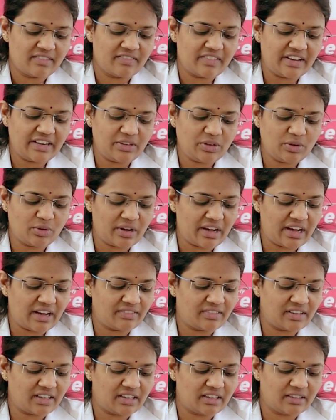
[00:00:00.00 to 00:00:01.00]
when you
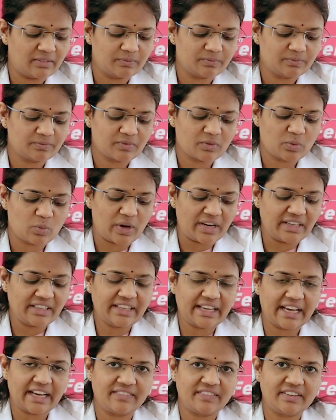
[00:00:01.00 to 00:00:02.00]
have a
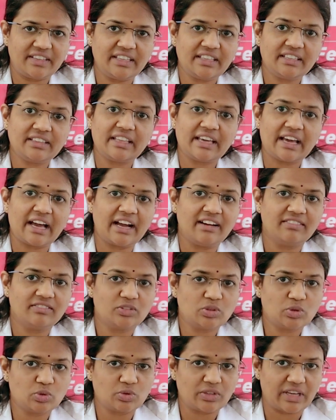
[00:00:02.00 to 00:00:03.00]
one cavity they
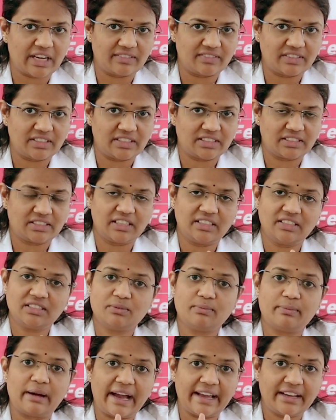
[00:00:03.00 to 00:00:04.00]
have two cavities that
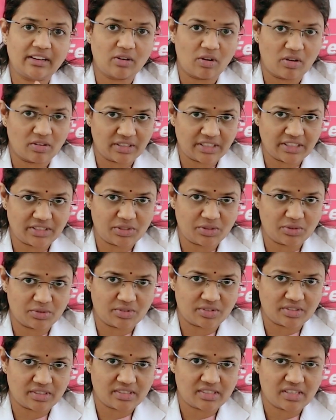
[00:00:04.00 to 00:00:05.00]
is bicornuate
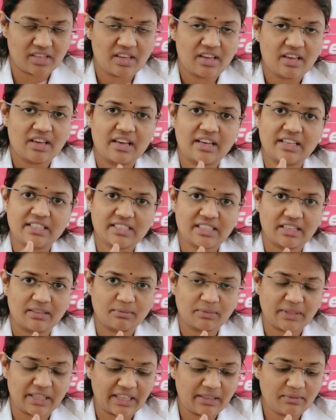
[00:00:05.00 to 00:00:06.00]
uterus and
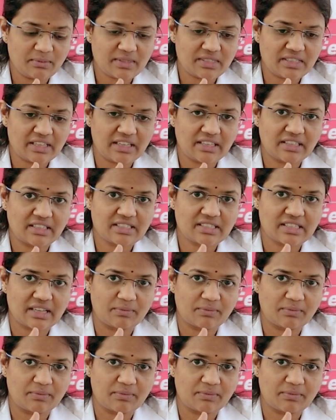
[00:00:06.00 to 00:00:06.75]
sometimes there is